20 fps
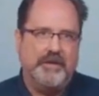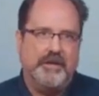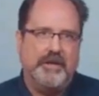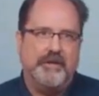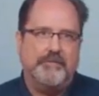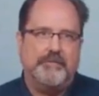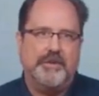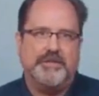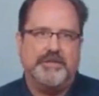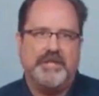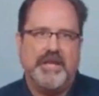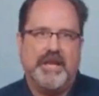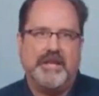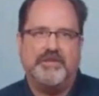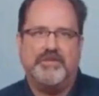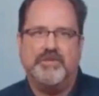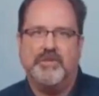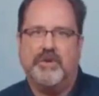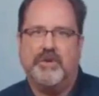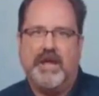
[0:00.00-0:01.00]
protects
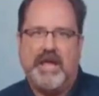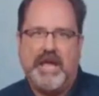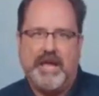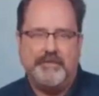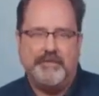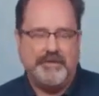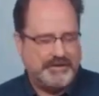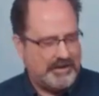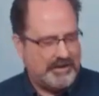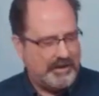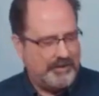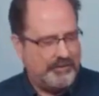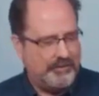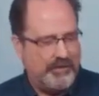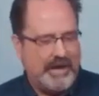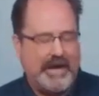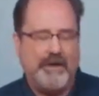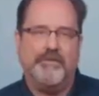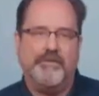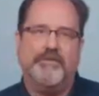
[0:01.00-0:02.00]
your Amazon
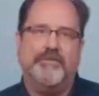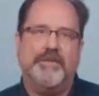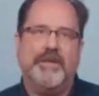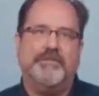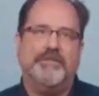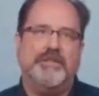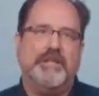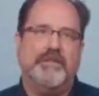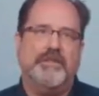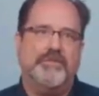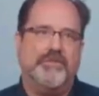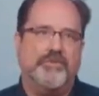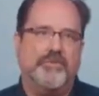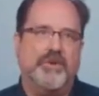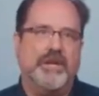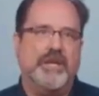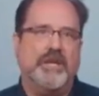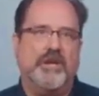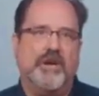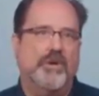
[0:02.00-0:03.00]
Route
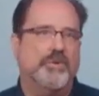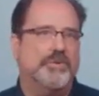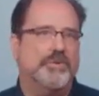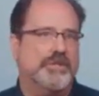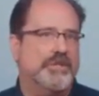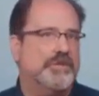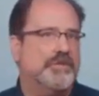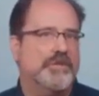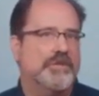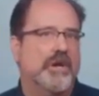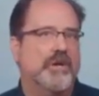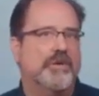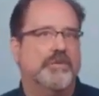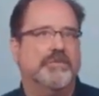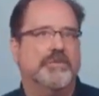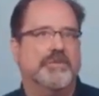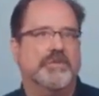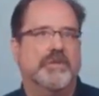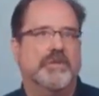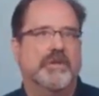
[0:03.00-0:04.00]
53 hosted
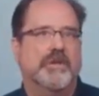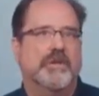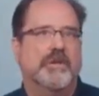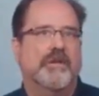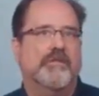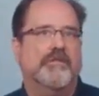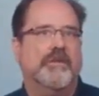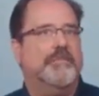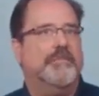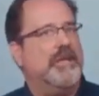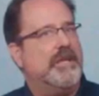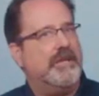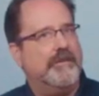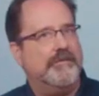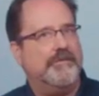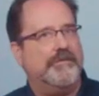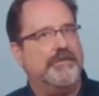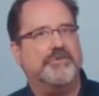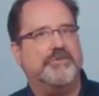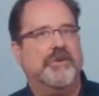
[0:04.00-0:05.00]
zones from
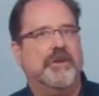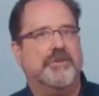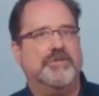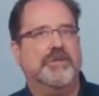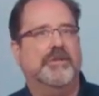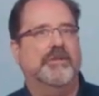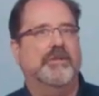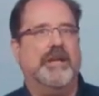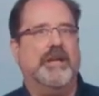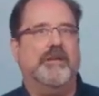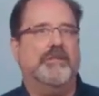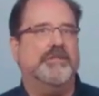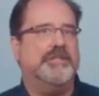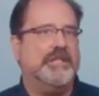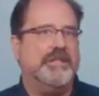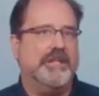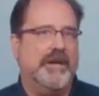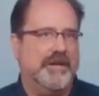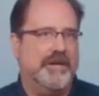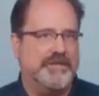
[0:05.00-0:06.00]
infrastructure layer
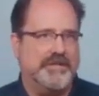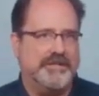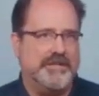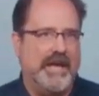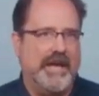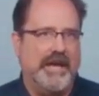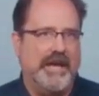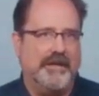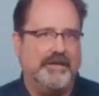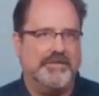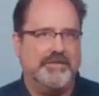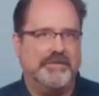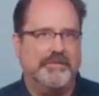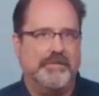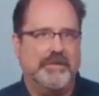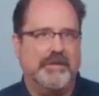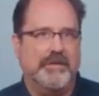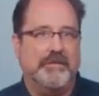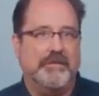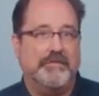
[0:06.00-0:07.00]
DDoS attacks,
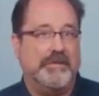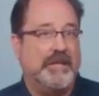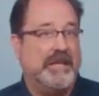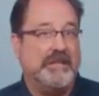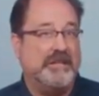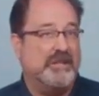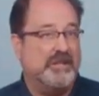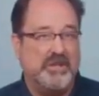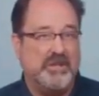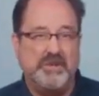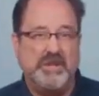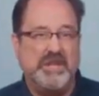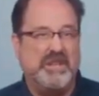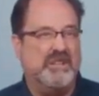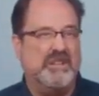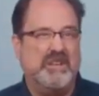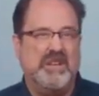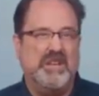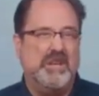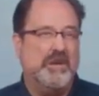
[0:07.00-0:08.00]

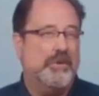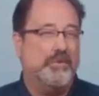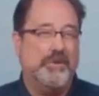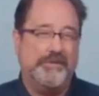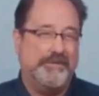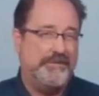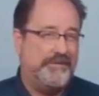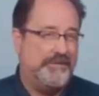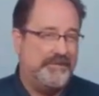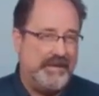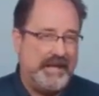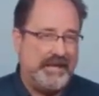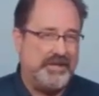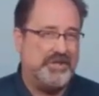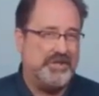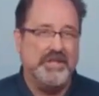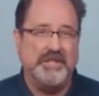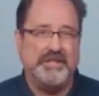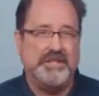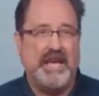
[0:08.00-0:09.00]
including
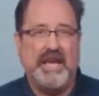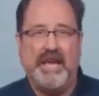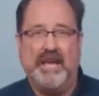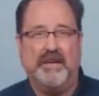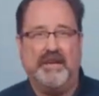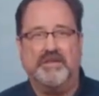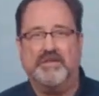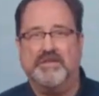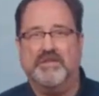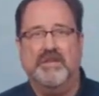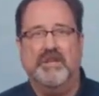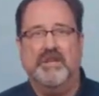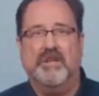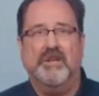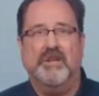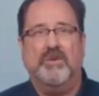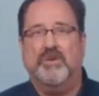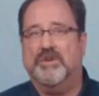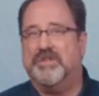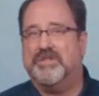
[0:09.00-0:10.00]
reflection attacks
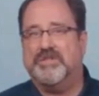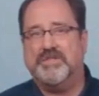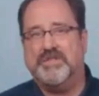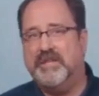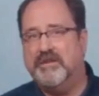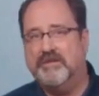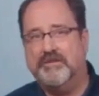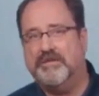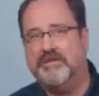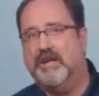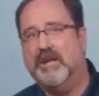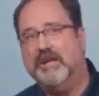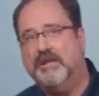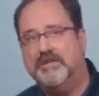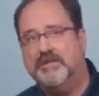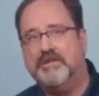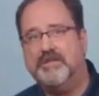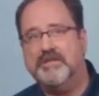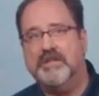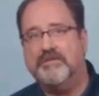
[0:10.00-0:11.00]
or SYN
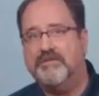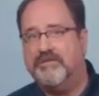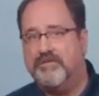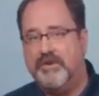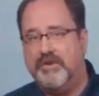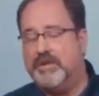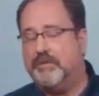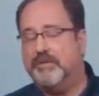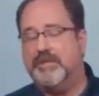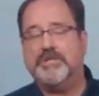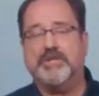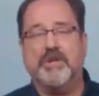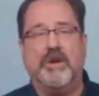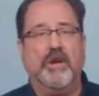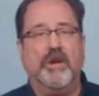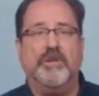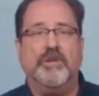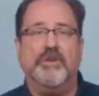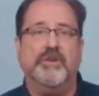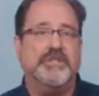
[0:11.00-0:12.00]
floods that frequently
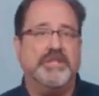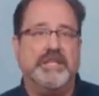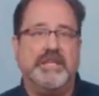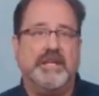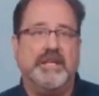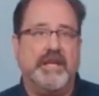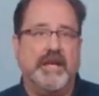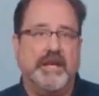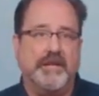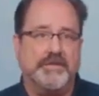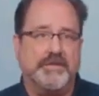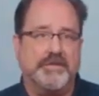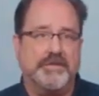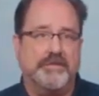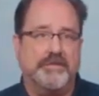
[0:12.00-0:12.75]
target your DNS.